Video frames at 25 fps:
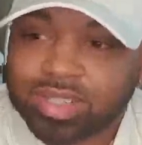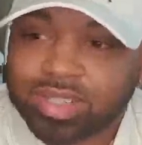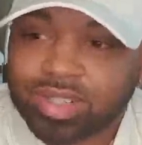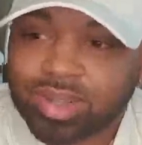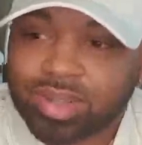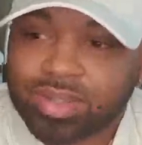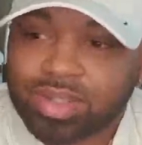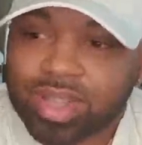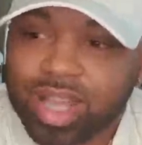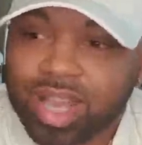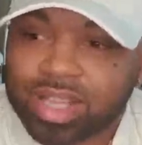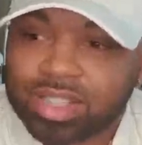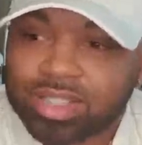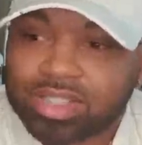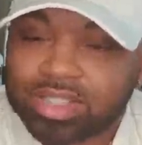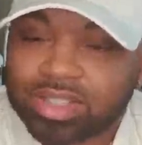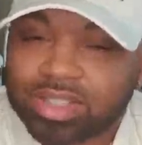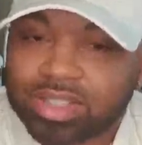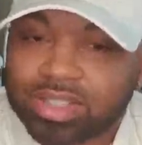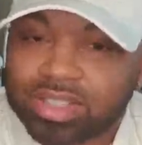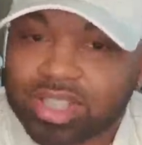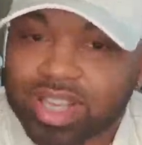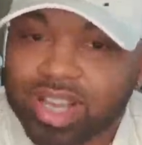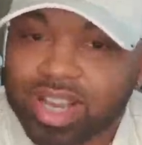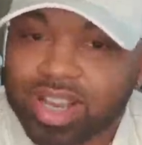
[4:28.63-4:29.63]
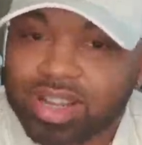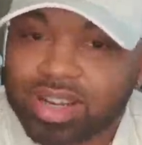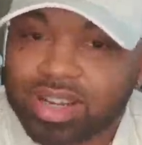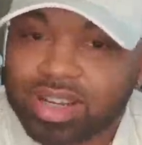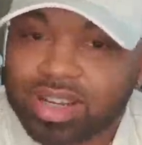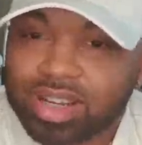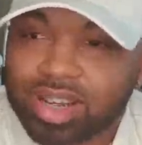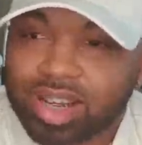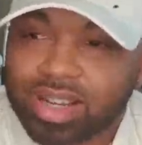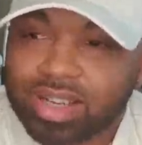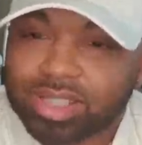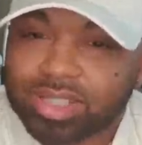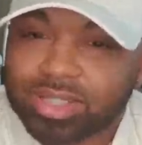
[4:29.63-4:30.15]
So that song
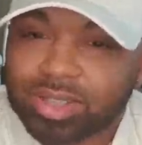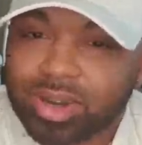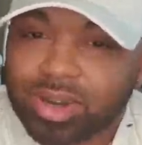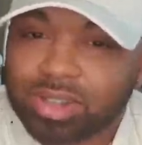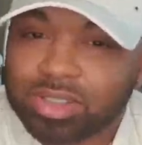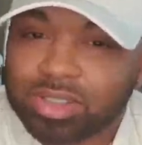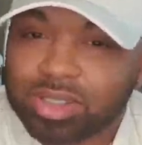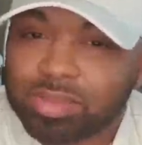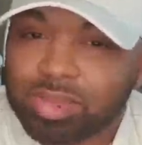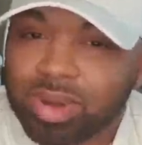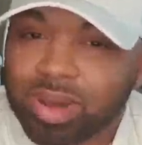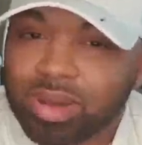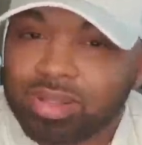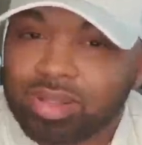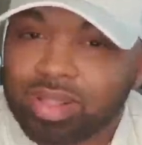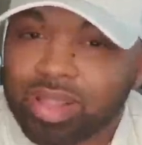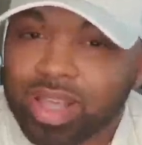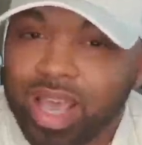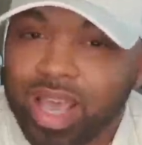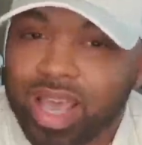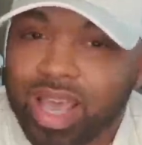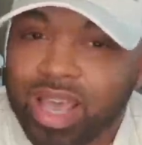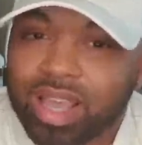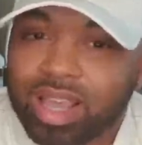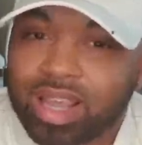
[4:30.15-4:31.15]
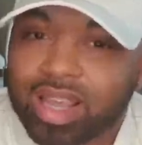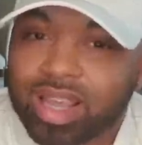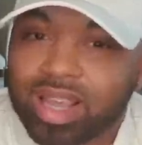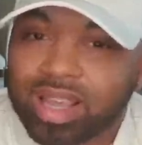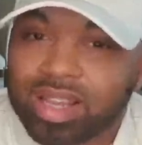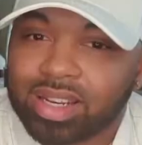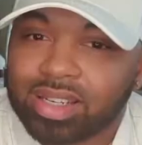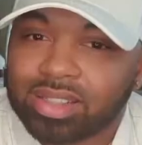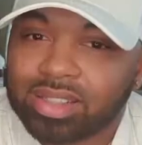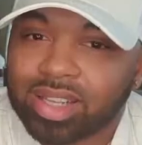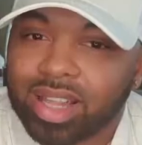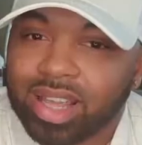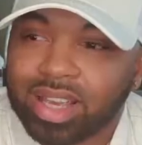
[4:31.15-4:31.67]
kind of talks about that
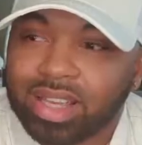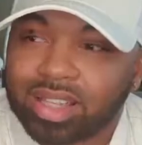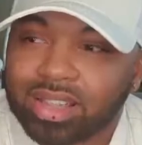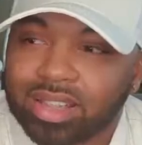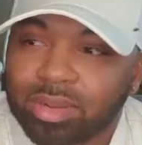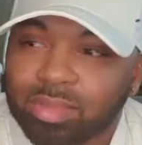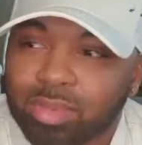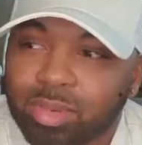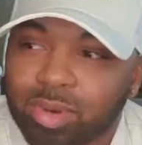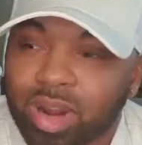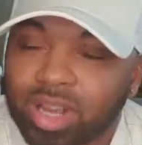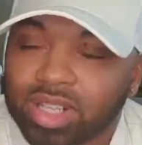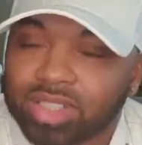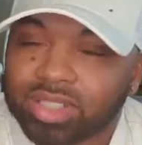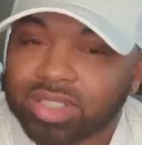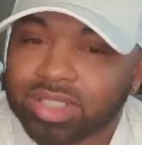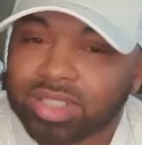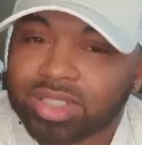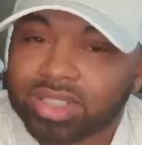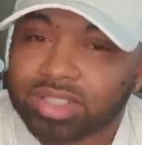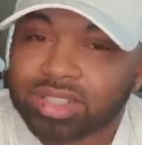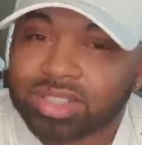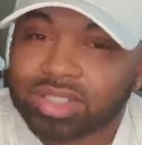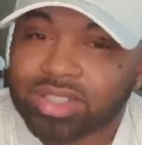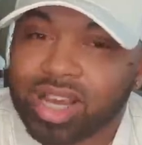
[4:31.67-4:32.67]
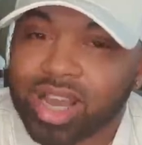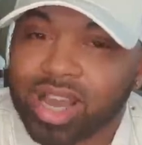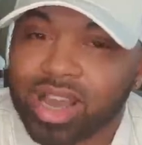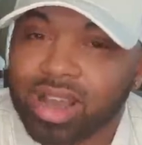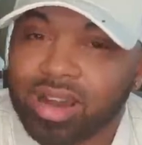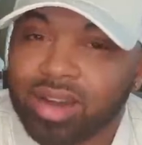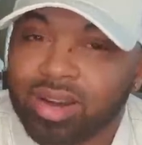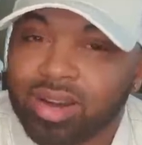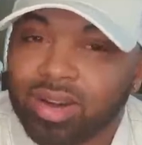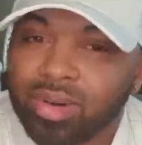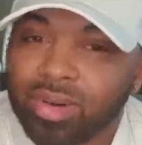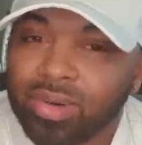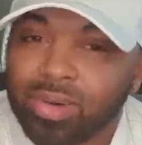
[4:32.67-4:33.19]
and the process and
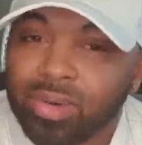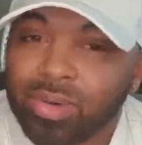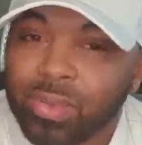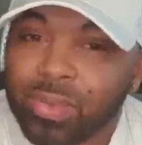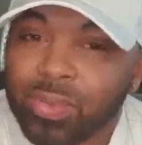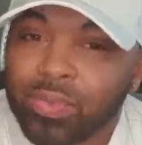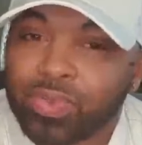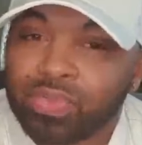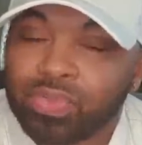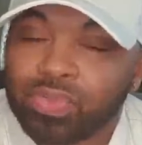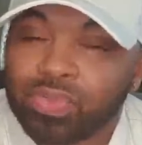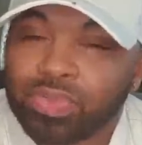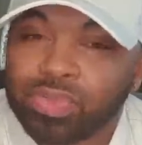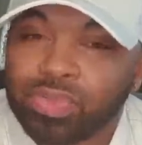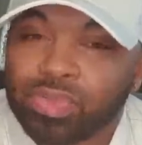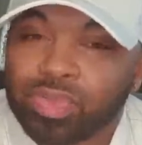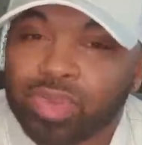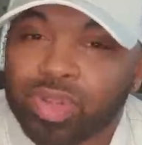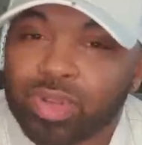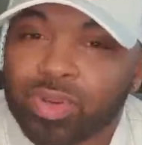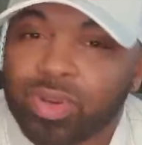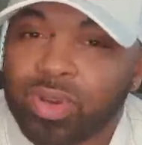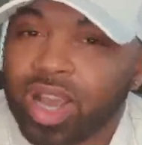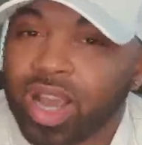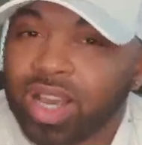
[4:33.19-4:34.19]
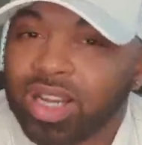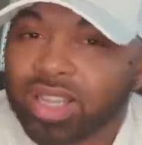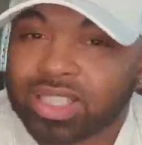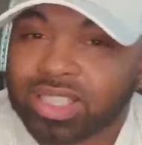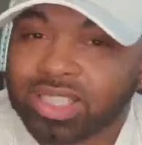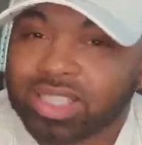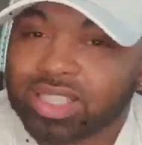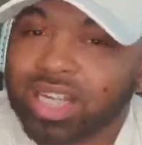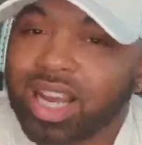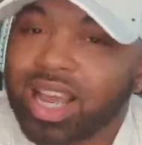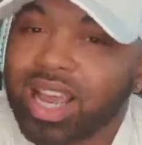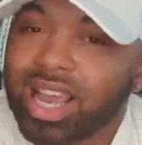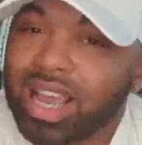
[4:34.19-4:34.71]
how you're kind of
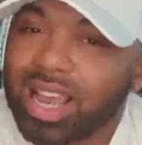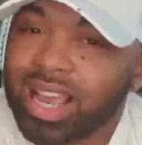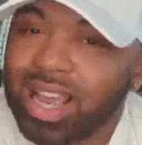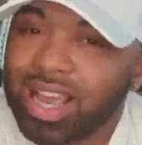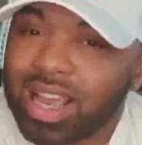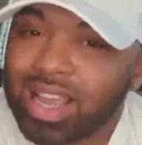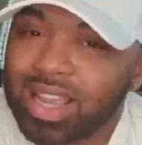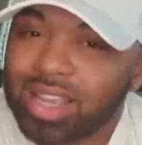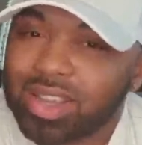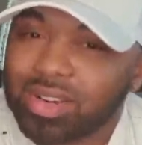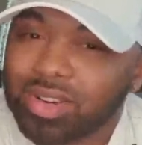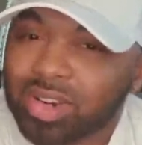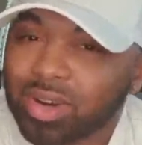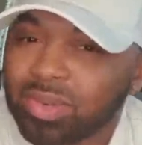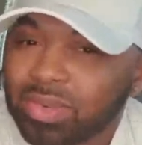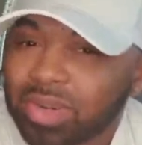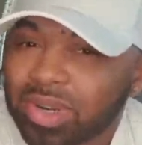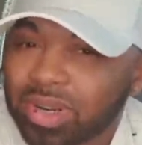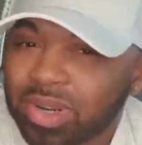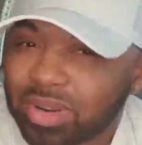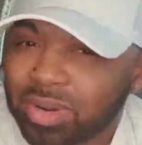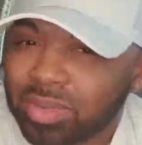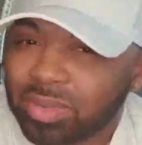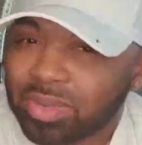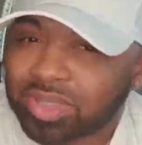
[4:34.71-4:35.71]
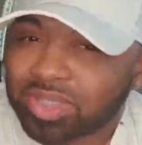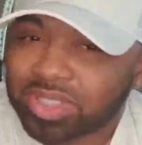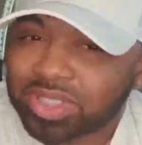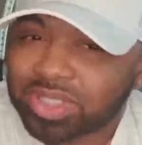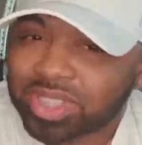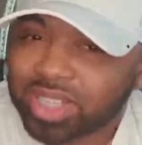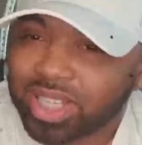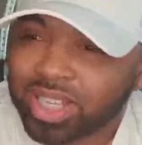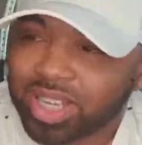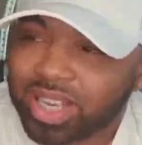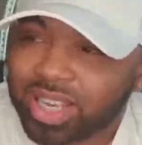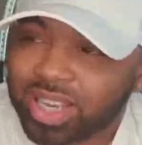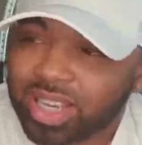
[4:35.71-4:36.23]
shy, you don't really know what to
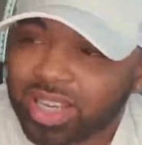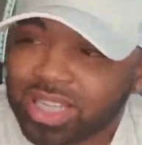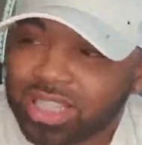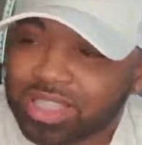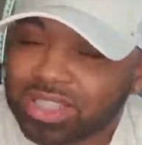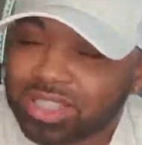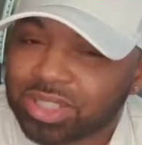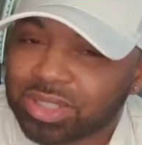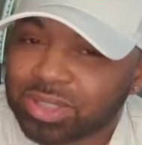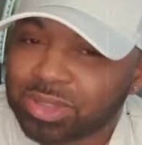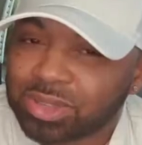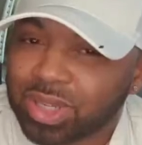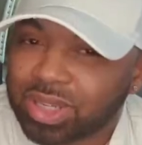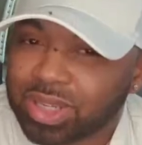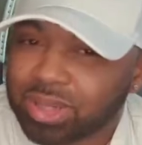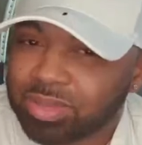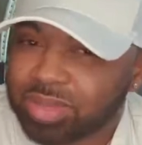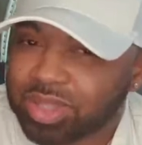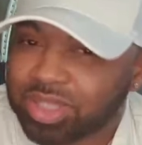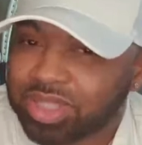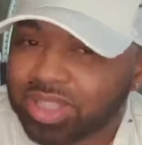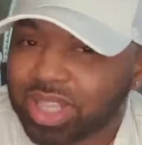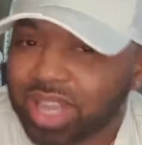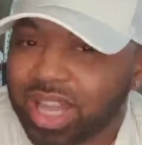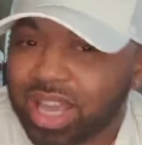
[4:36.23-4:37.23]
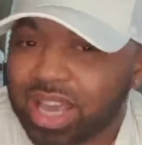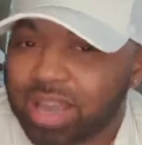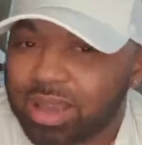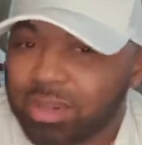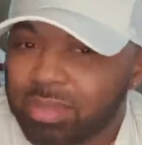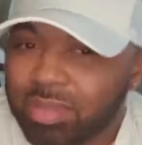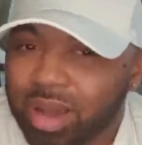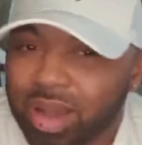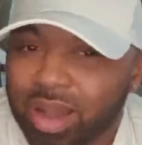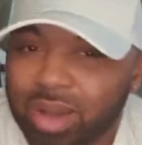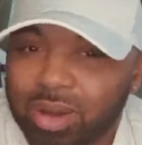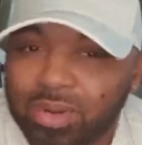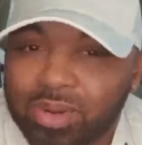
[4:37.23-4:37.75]
say, so you're trying to be sly
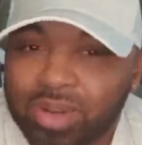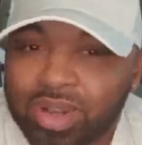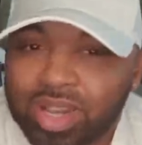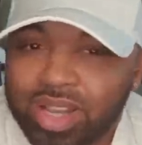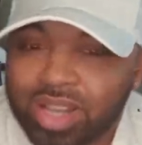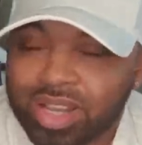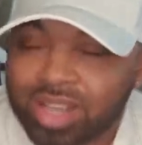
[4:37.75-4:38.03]
about,